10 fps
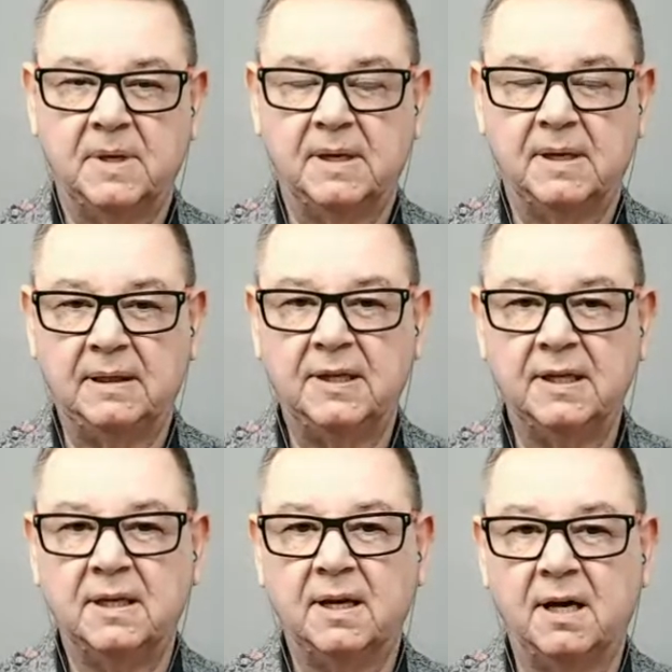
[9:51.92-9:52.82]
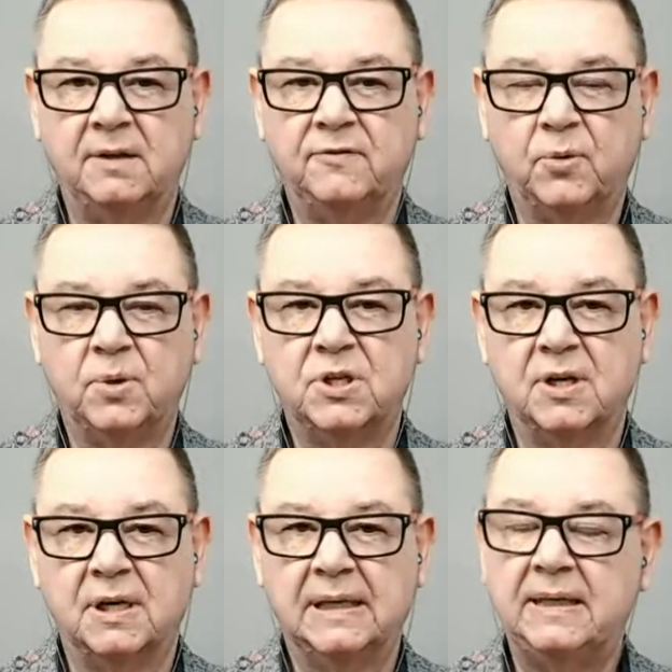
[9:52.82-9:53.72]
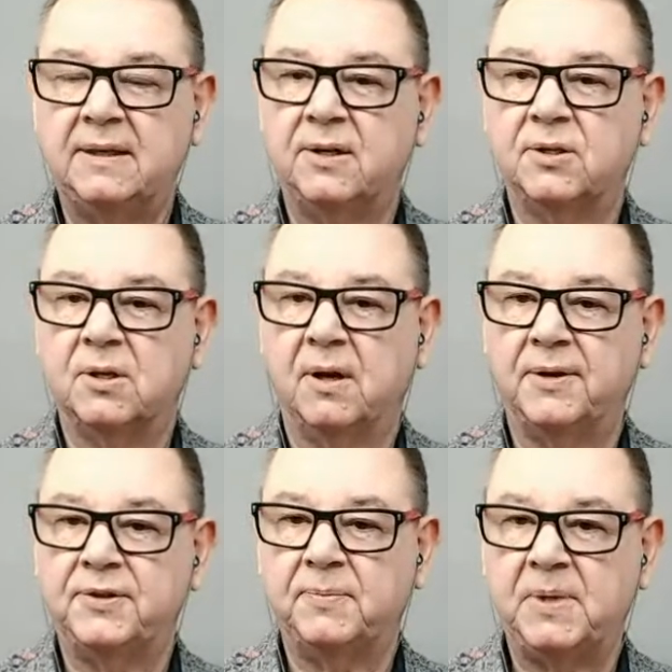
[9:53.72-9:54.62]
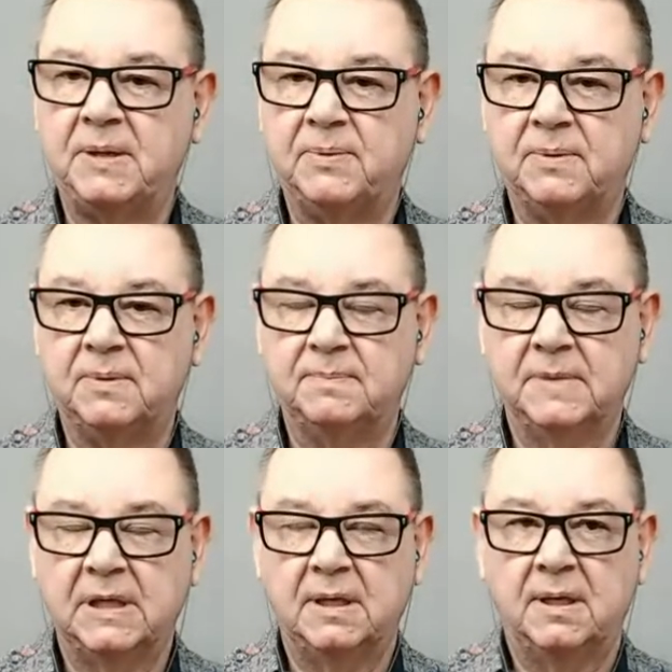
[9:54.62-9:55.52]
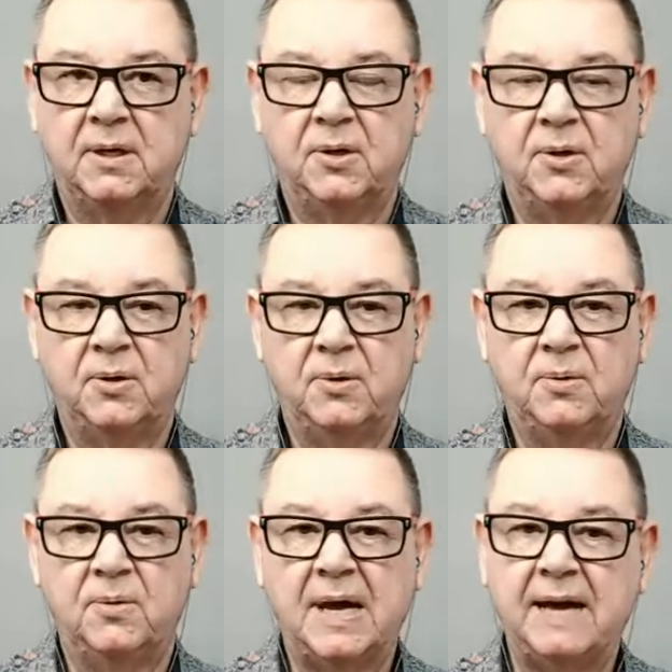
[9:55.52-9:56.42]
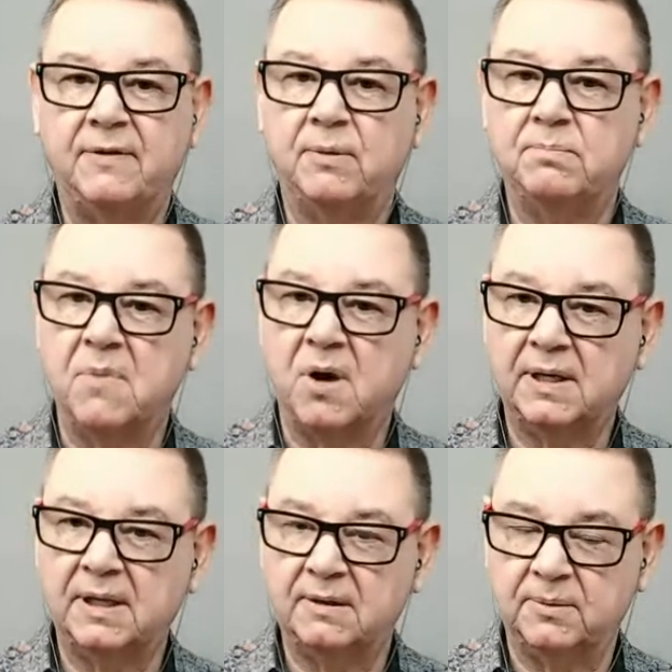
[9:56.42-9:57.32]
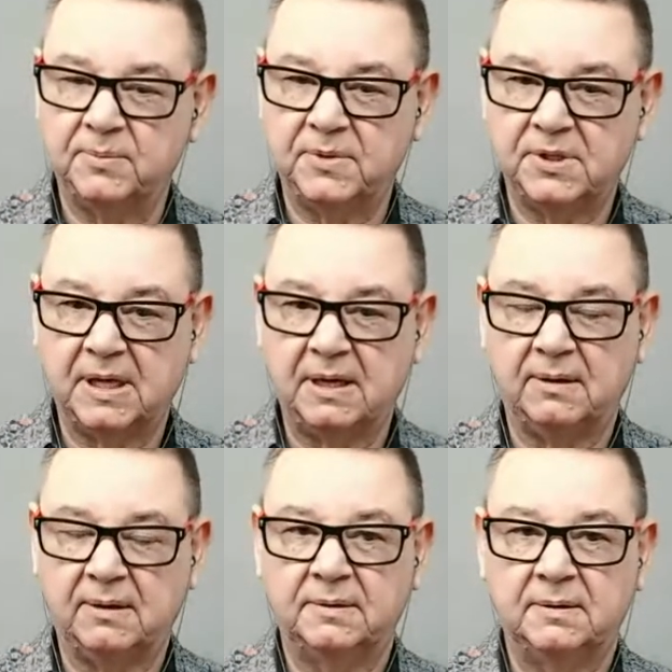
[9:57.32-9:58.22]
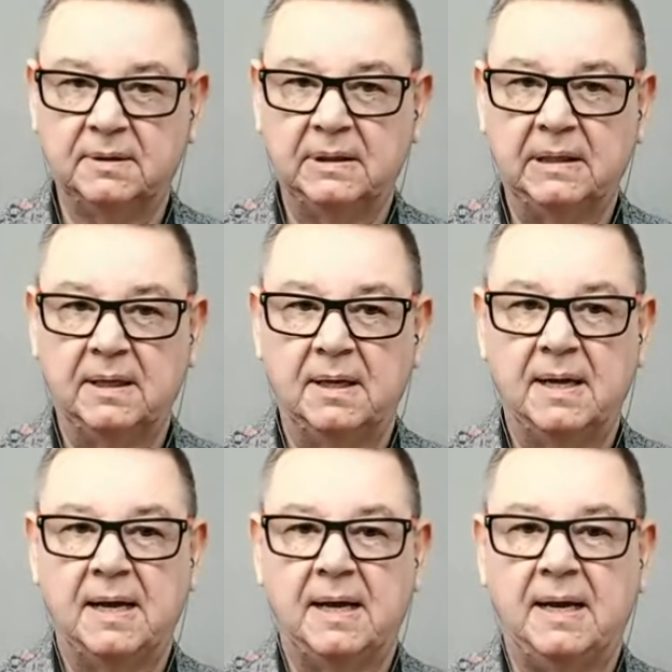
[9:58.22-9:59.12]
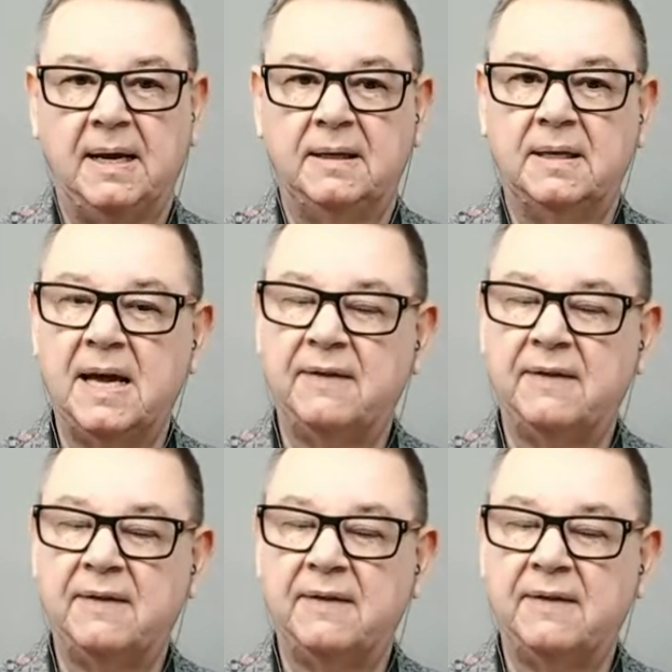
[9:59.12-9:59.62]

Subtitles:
I think, unfortunately, there's lots of people who have a modicum skill and have